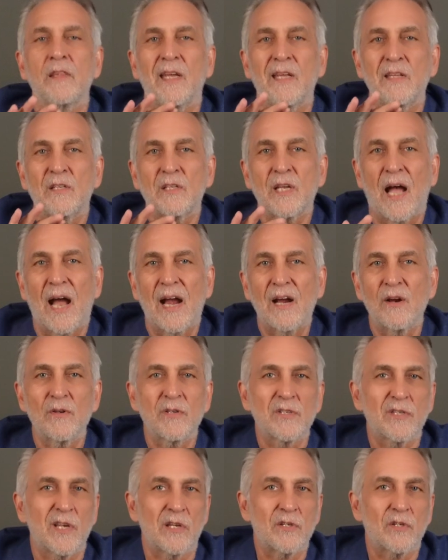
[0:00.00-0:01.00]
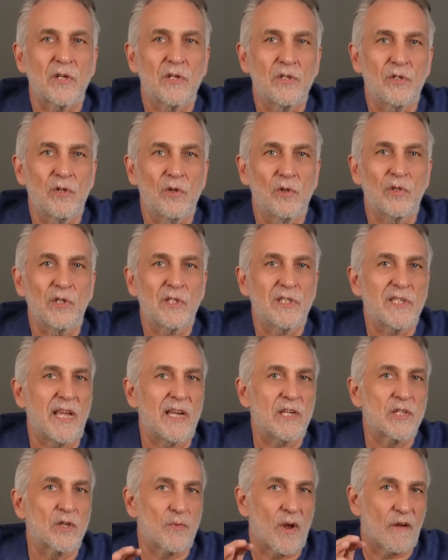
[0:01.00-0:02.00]
The entire session usually
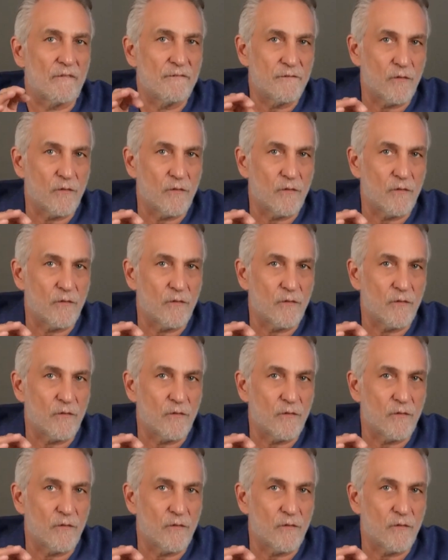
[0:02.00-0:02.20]
takes around